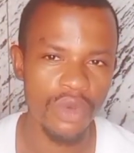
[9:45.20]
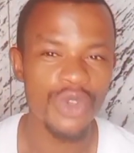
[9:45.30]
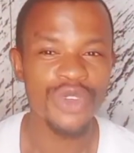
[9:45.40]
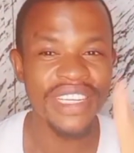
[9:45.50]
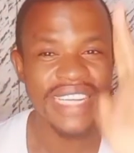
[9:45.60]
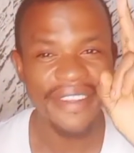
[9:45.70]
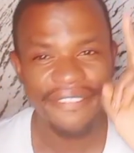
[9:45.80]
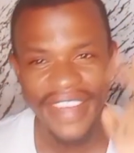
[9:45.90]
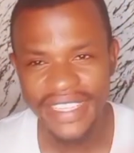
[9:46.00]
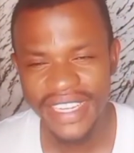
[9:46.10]
So these are the
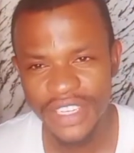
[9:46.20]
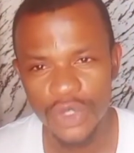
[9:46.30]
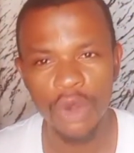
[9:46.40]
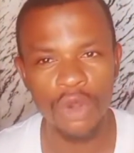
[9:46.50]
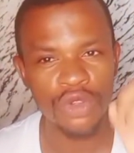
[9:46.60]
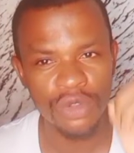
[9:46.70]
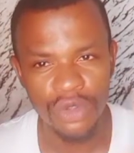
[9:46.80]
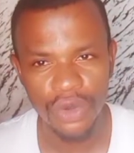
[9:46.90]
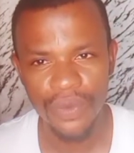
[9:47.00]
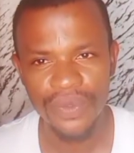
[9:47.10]
first things you are going to
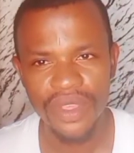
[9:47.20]
do